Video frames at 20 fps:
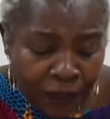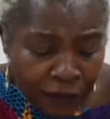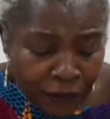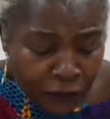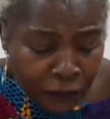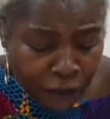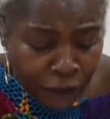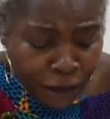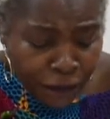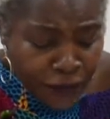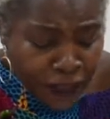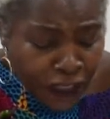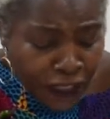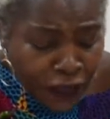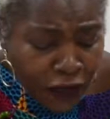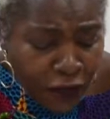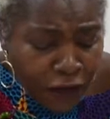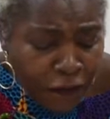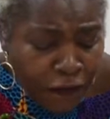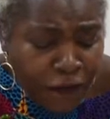The V
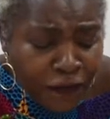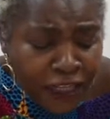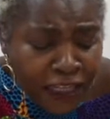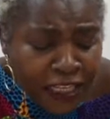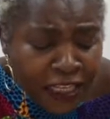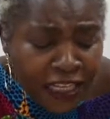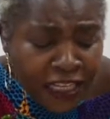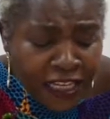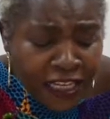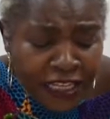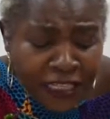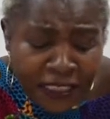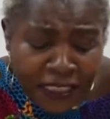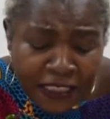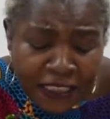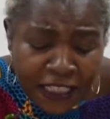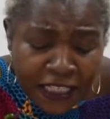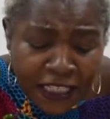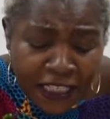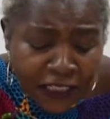of Vicky
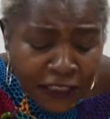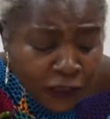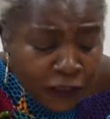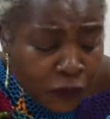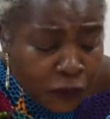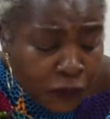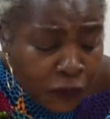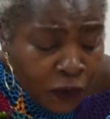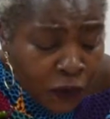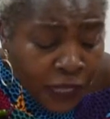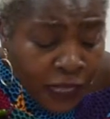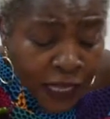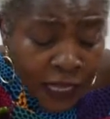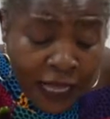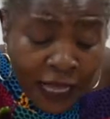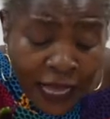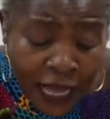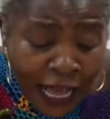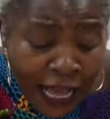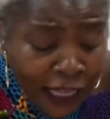is here, so
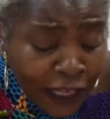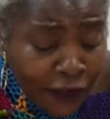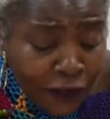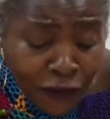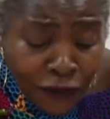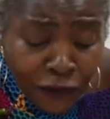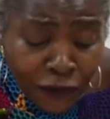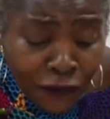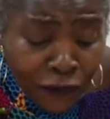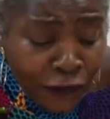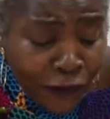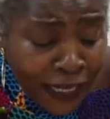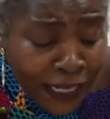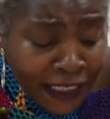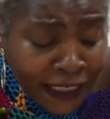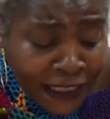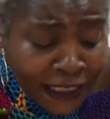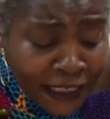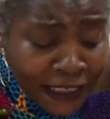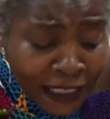I'm gonna
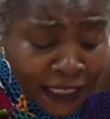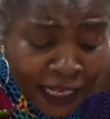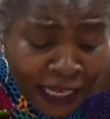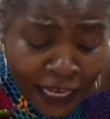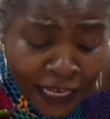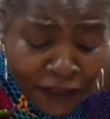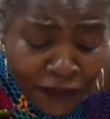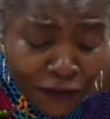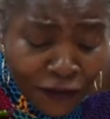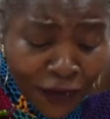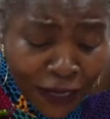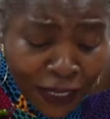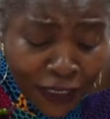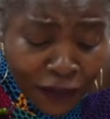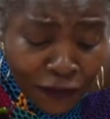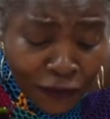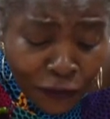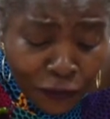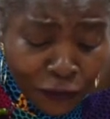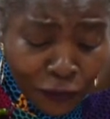trace and try
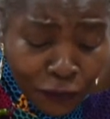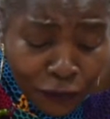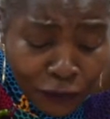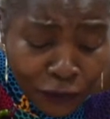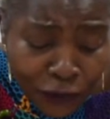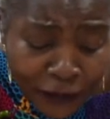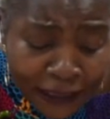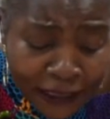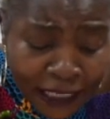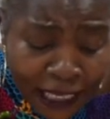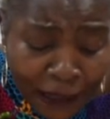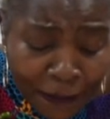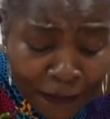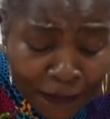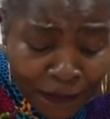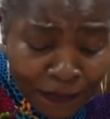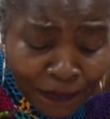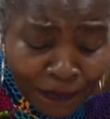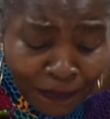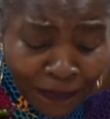to do the
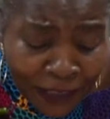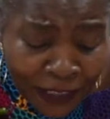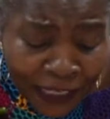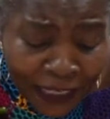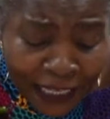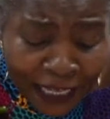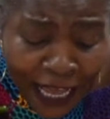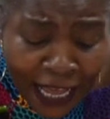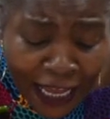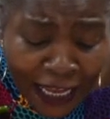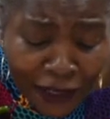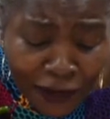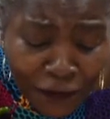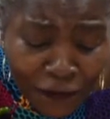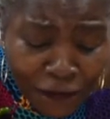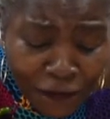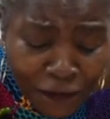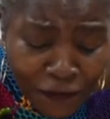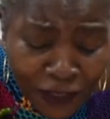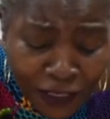same kind of
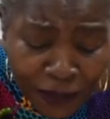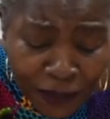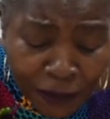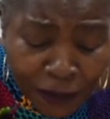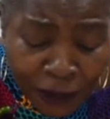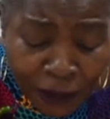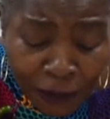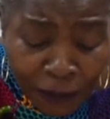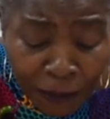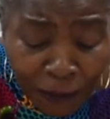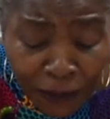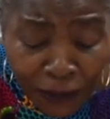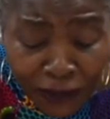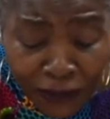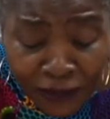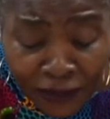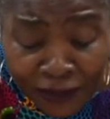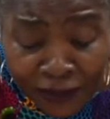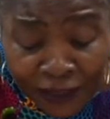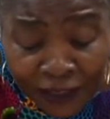V, but